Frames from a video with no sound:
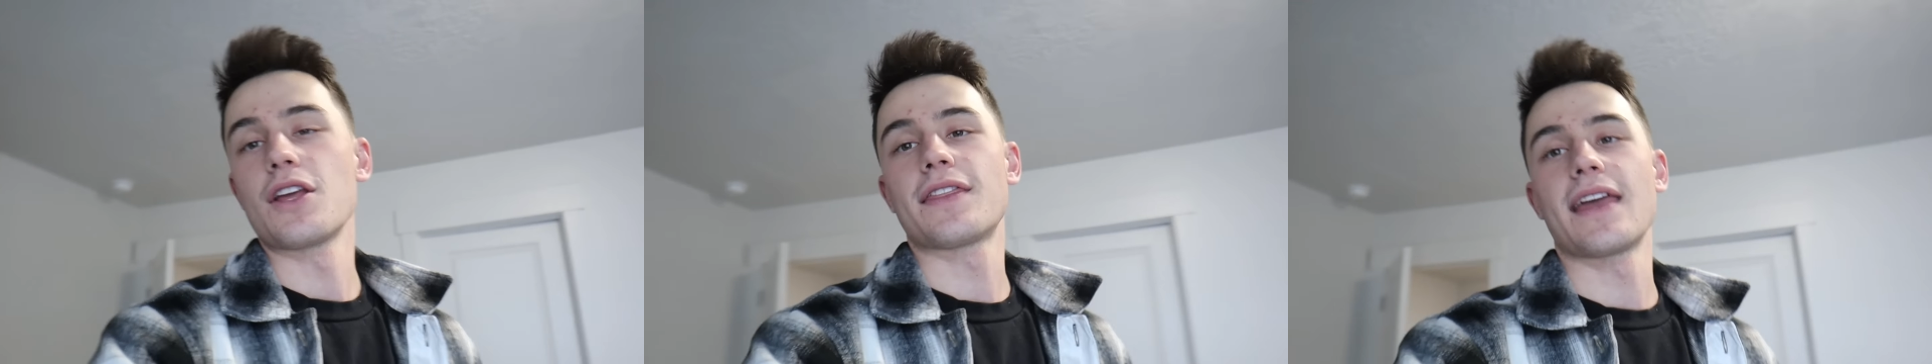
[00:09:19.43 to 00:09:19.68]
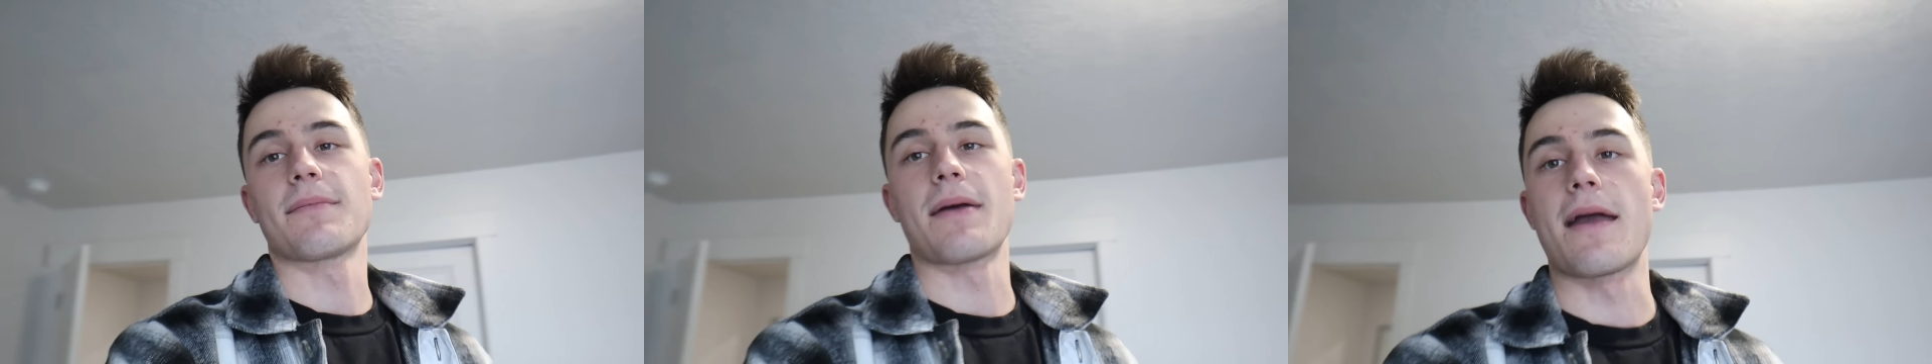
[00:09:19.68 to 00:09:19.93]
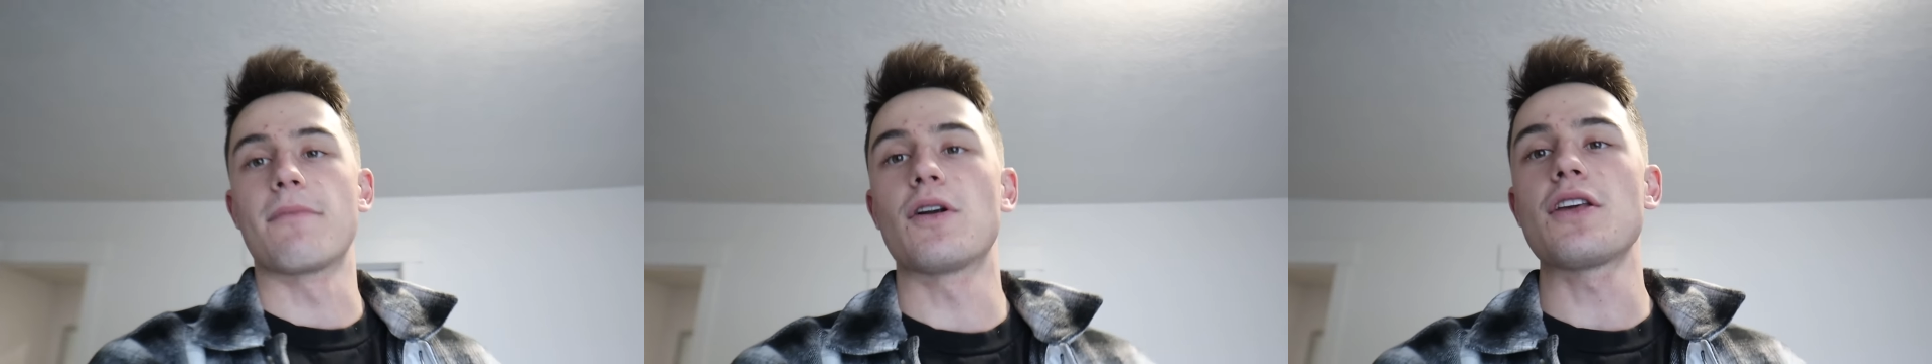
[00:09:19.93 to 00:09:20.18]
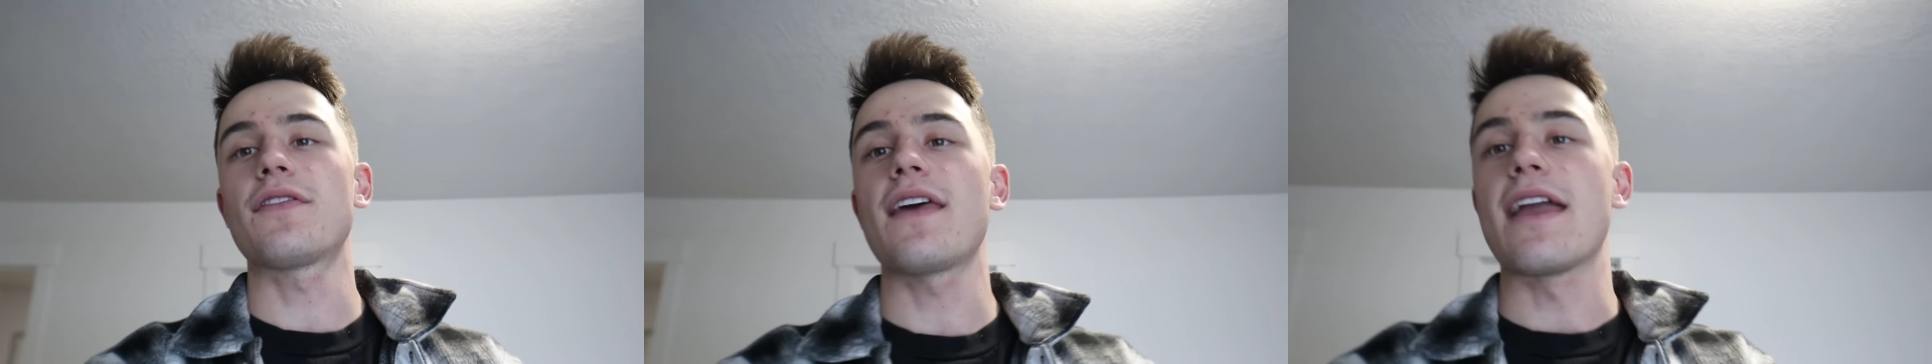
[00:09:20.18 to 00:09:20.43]
What do you think, babe?
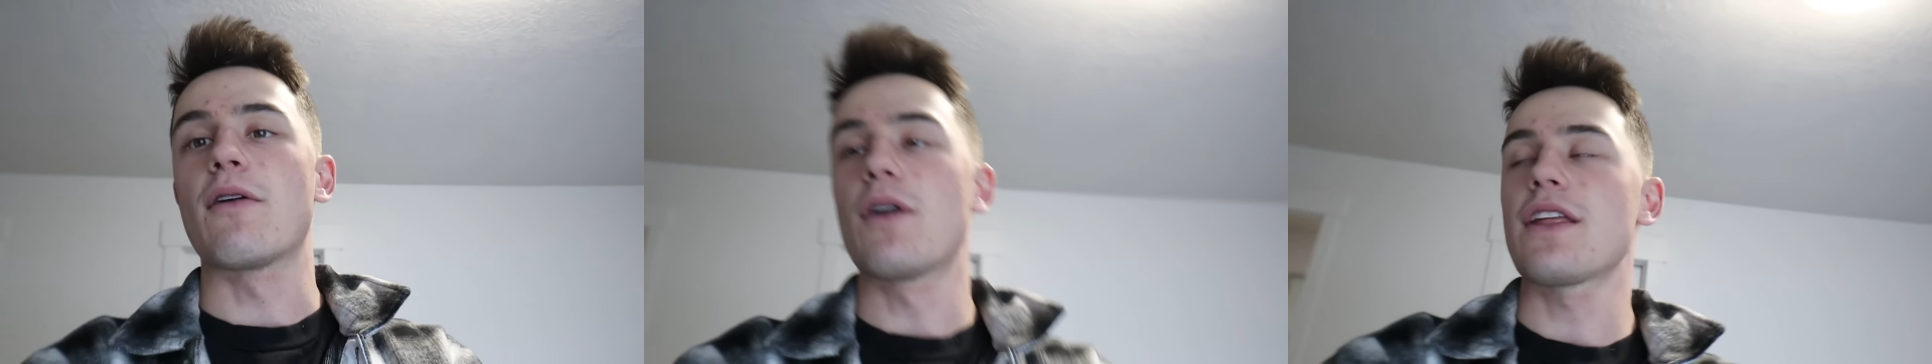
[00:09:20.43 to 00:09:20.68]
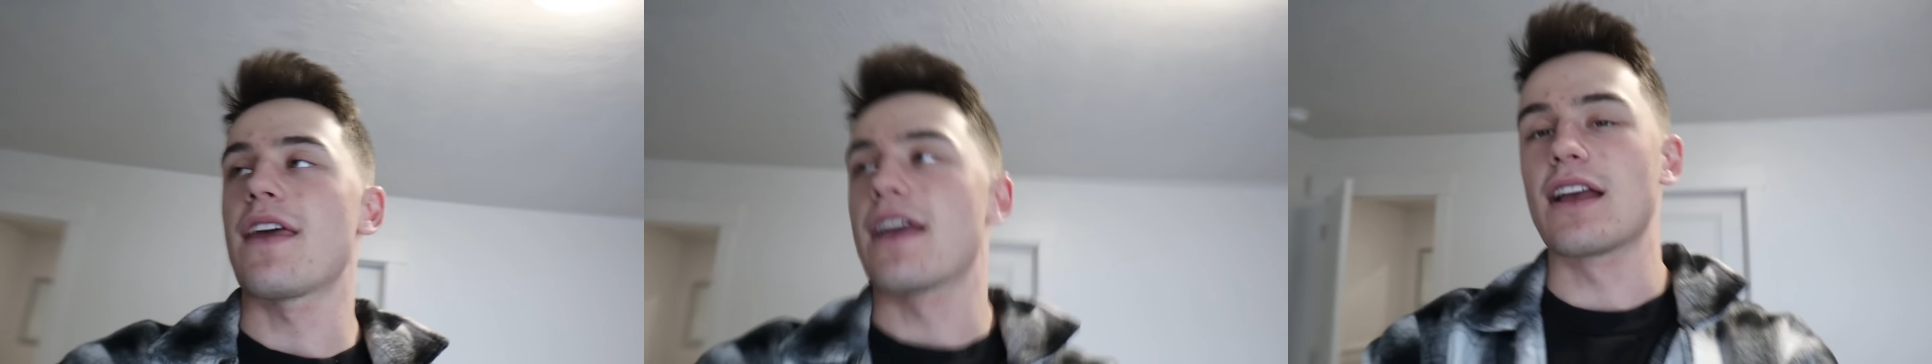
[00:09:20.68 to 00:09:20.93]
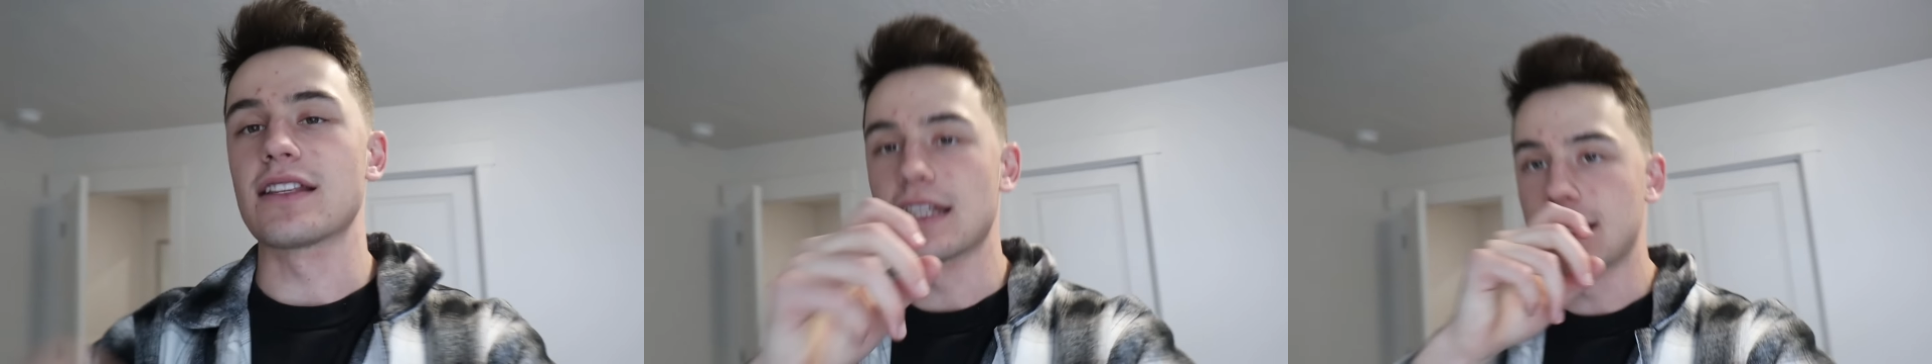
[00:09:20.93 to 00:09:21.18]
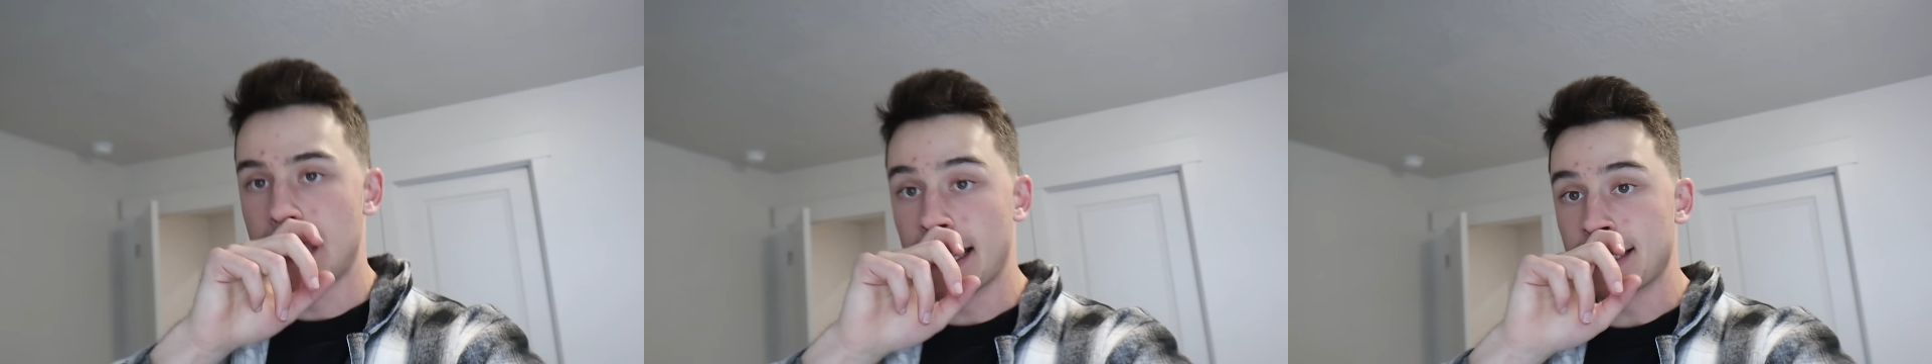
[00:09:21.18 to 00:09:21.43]
What do you think? What do you think? Is
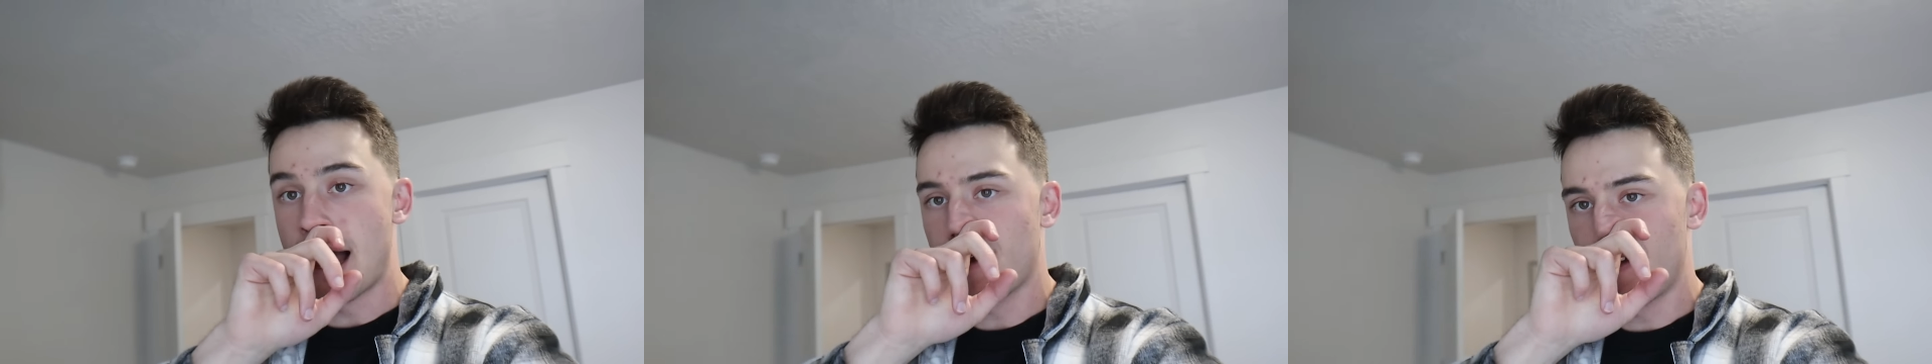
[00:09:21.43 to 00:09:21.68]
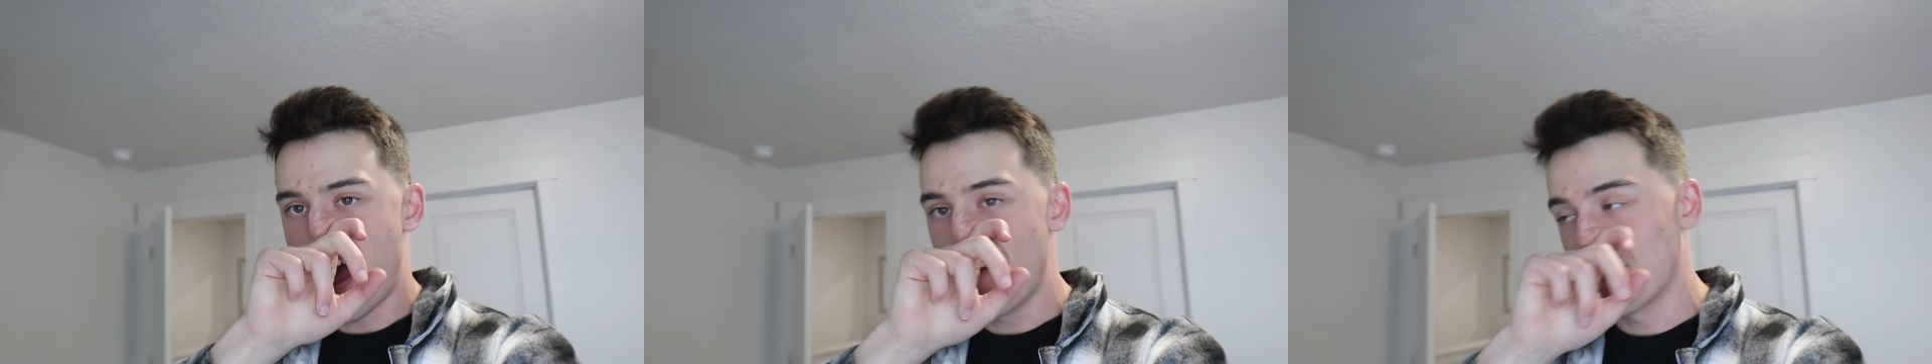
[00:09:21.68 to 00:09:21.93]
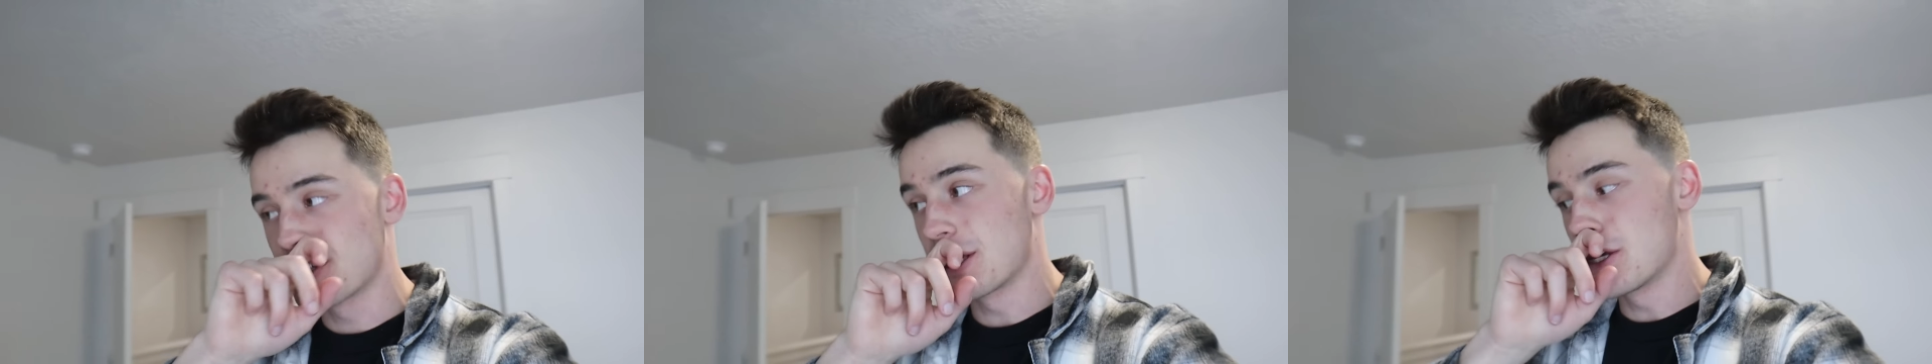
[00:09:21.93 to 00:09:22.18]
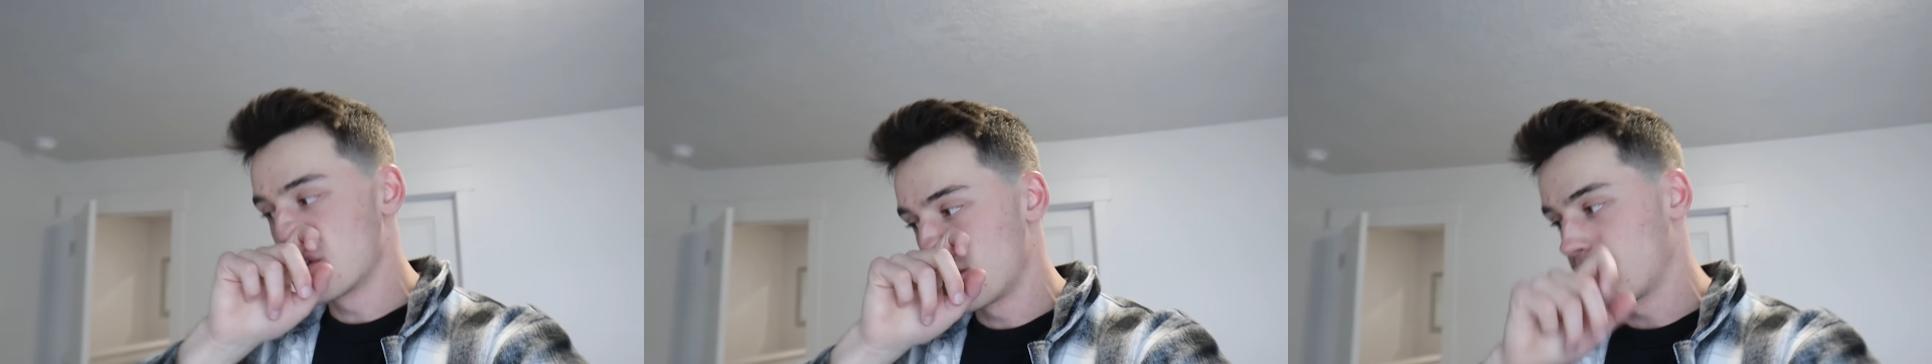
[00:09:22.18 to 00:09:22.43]
it TikTok live or is
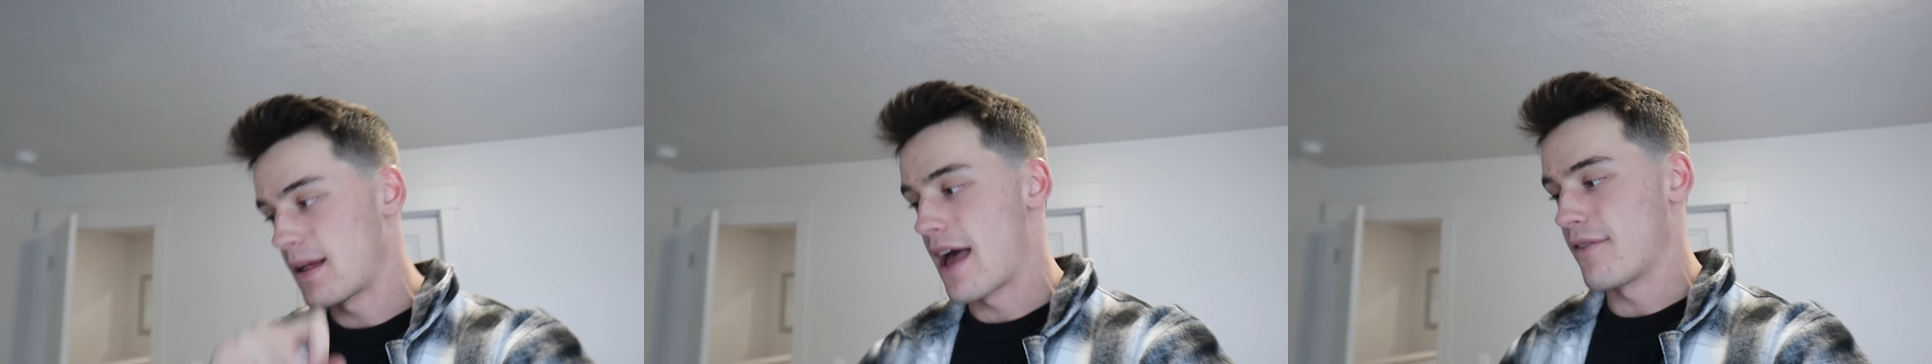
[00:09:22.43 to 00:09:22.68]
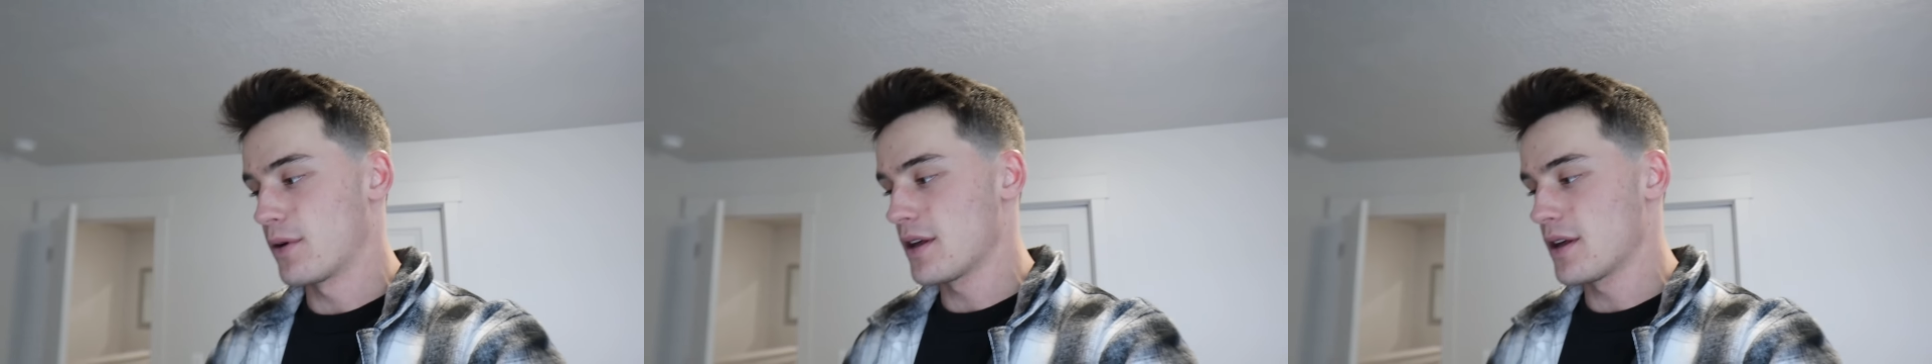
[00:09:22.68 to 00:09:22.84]
it YouTube live?